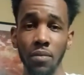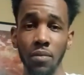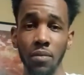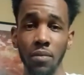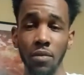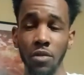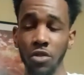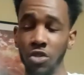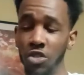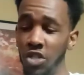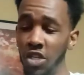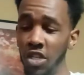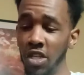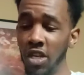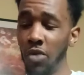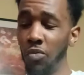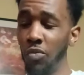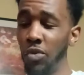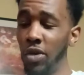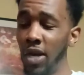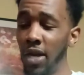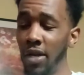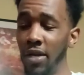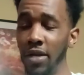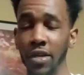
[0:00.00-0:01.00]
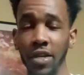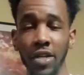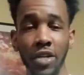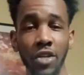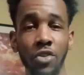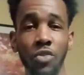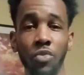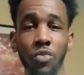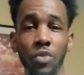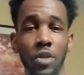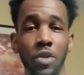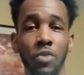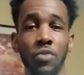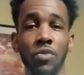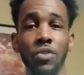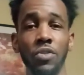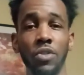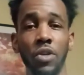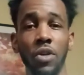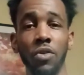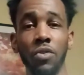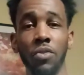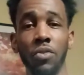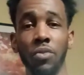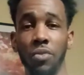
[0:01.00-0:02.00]
The shit that we got to deal with on this
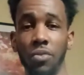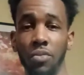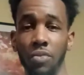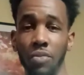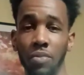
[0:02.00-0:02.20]
earth,